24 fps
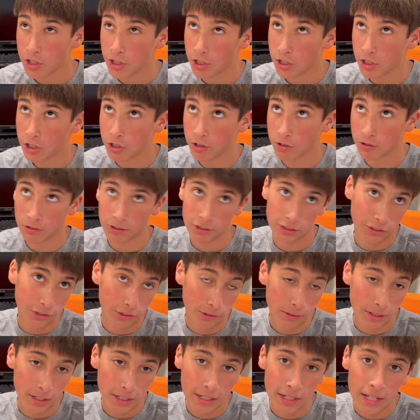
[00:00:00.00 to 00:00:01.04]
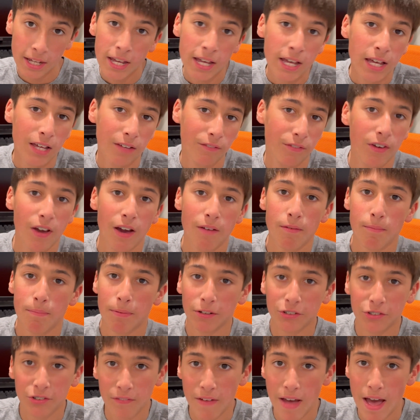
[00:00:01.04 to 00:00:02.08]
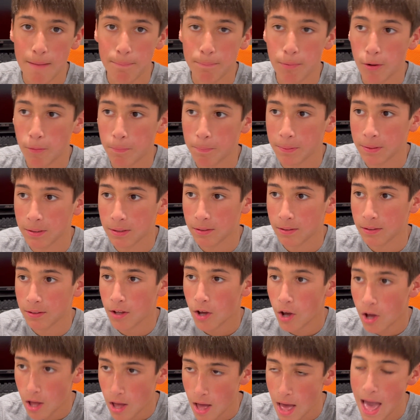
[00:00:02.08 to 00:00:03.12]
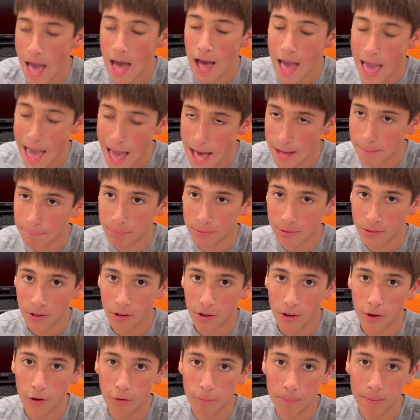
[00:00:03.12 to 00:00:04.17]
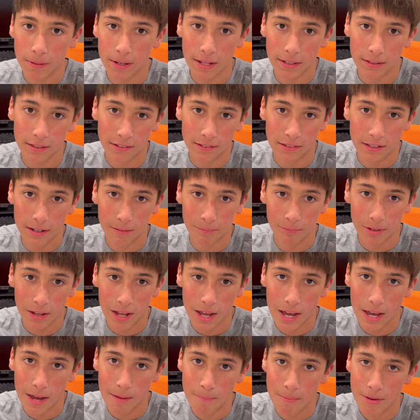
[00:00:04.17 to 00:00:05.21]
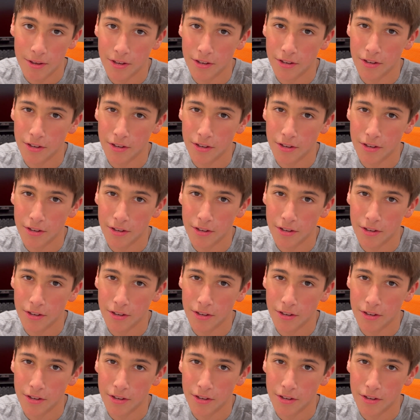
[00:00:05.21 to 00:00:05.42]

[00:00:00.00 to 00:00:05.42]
you're doing. If you have a bunch of apps open at the same time,